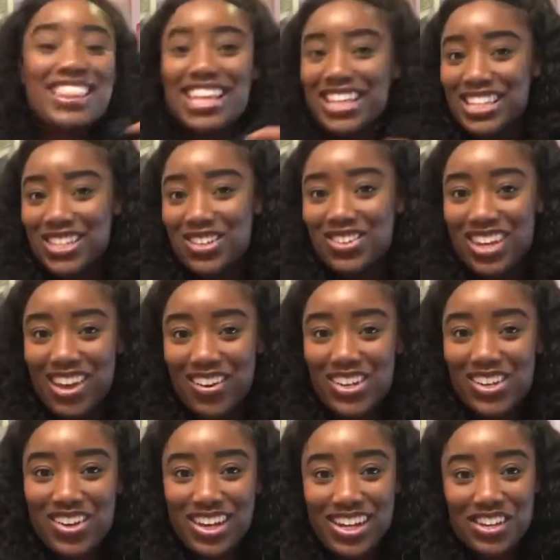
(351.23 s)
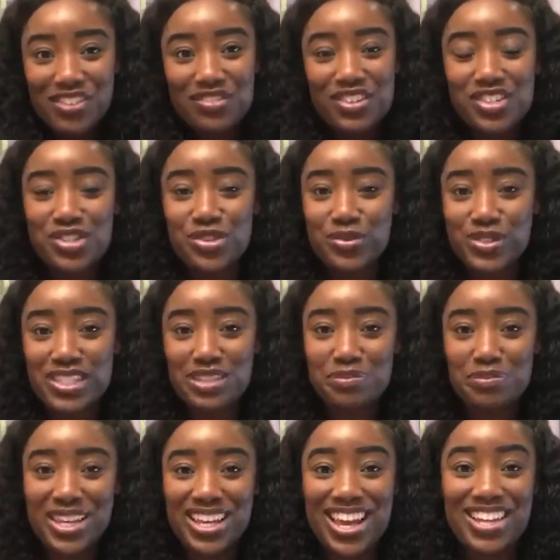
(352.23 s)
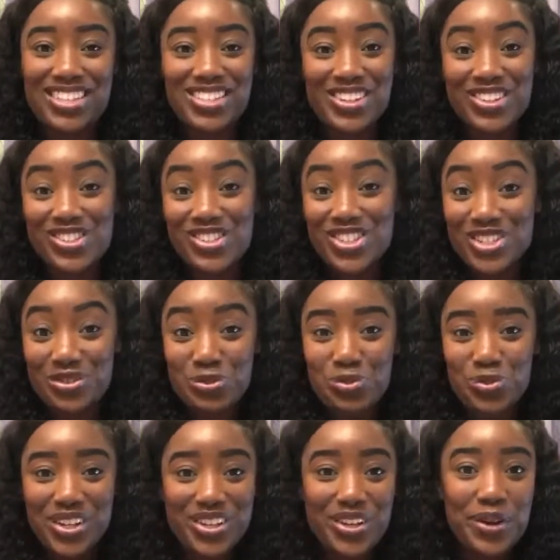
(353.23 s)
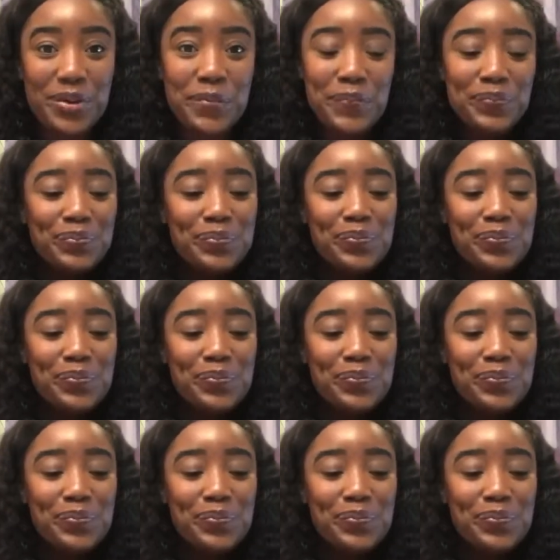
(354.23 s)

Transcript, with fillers: Thank you Ariel Hair for choosing me as your June winner.